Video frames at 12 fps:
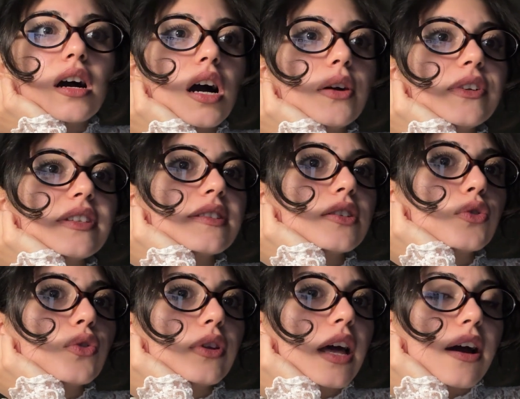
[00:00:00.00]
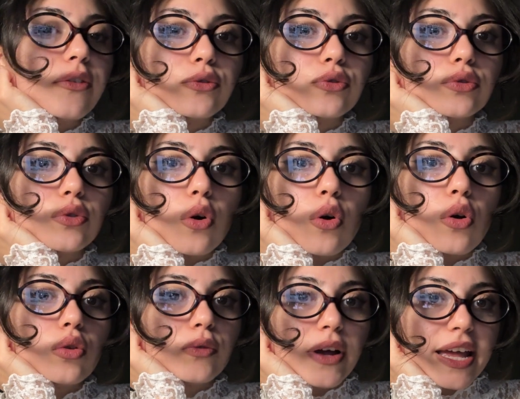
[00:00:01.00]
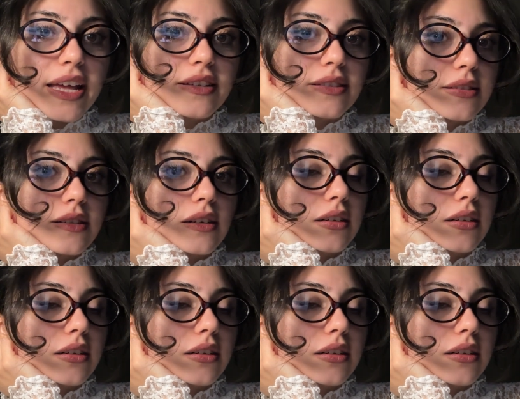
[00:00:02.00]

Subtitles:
Obviously, you don't have to always